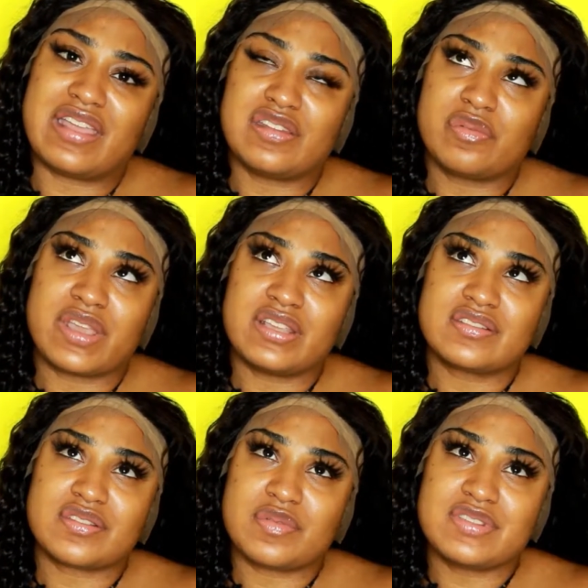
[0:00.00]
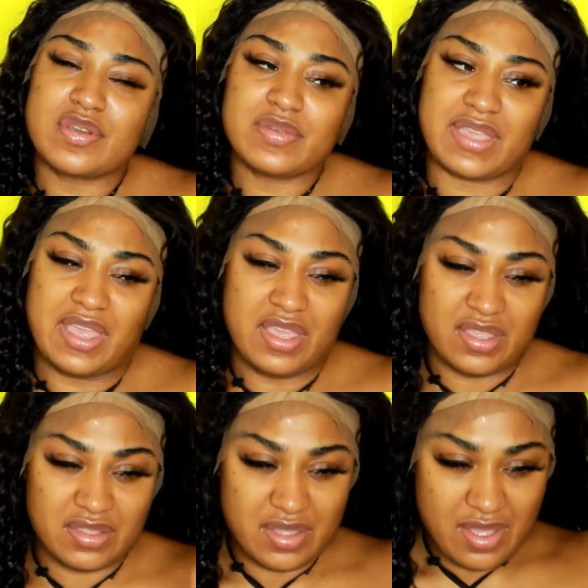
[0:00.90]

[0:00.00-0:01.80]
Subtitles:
anyway, so it's okay.